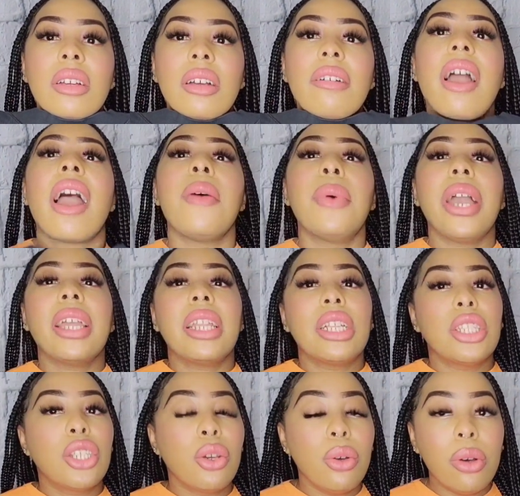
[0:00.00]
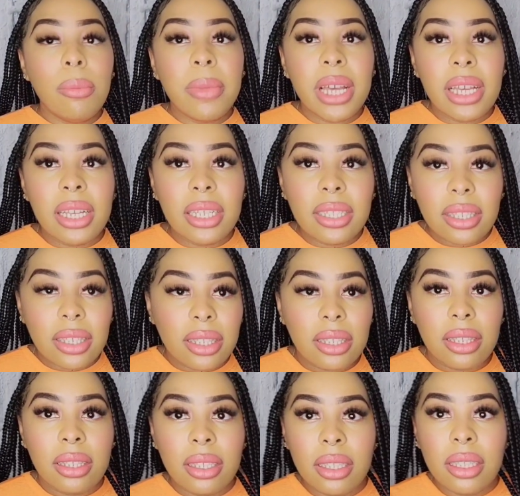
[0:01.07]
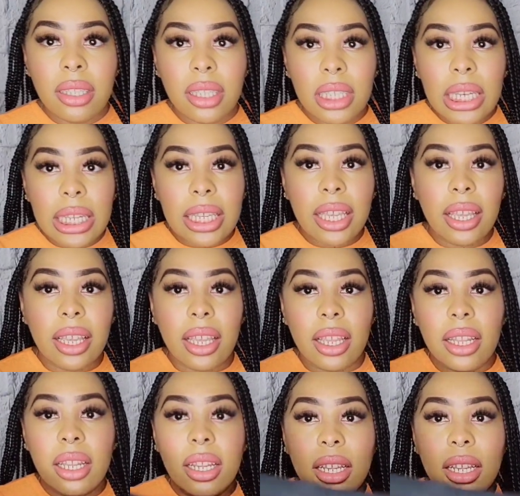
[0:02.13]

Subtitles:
I waited 2 months to get